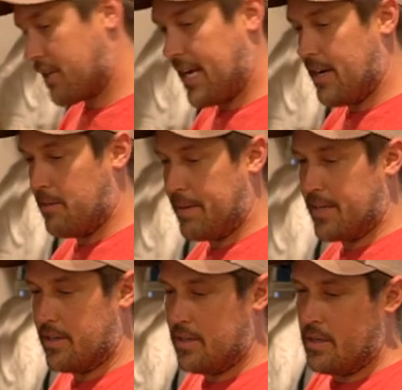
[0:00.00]
your
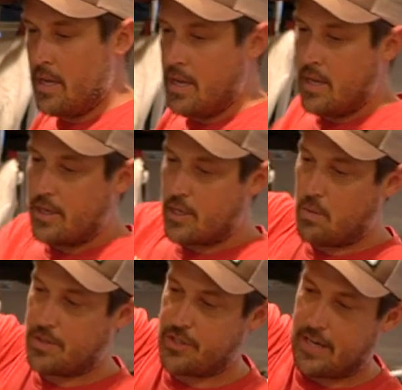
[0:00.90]
carabiner, you
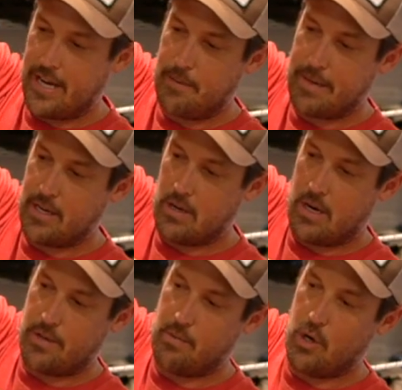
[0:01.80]
want your carabiner
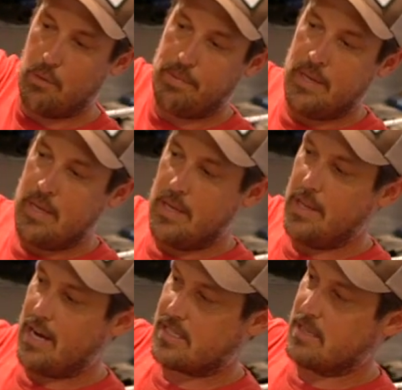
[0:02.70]
on the rope,
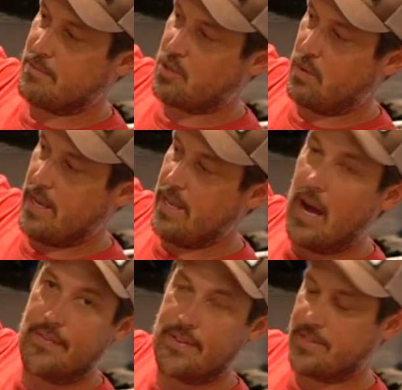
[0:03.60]
not some sort of
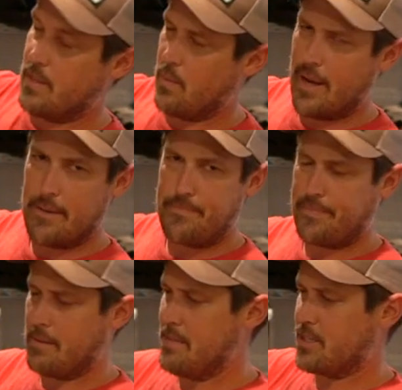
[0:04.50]
knot that's in the way.
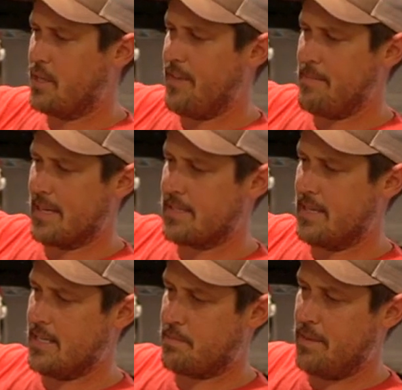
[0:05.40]
I'm not sure if that makes
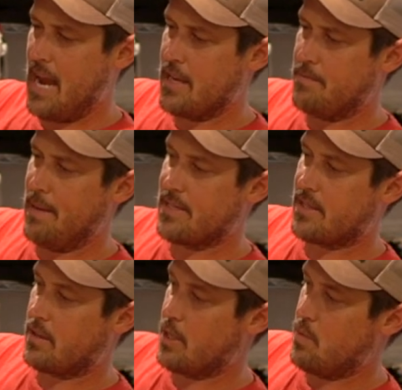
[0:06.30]
sense, but
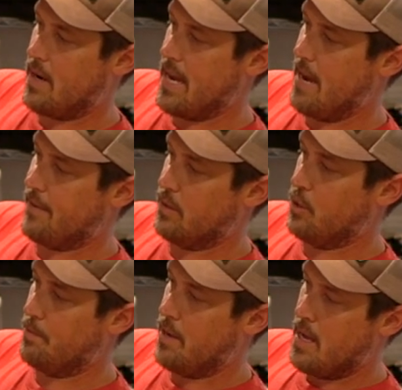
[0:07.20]
basically you want to have your
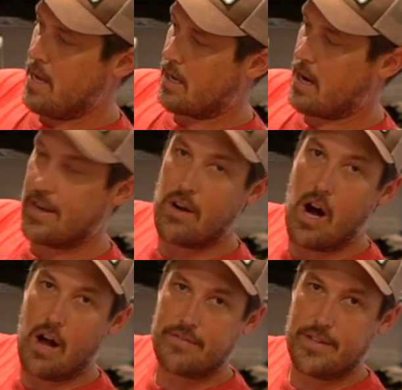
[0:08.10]
loop kind of
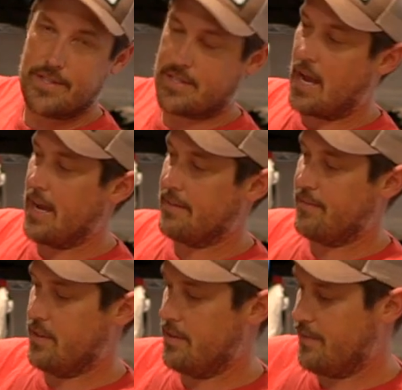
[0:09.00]
off to the side
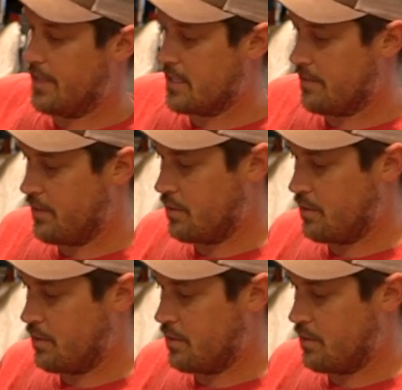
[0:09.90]
for ease of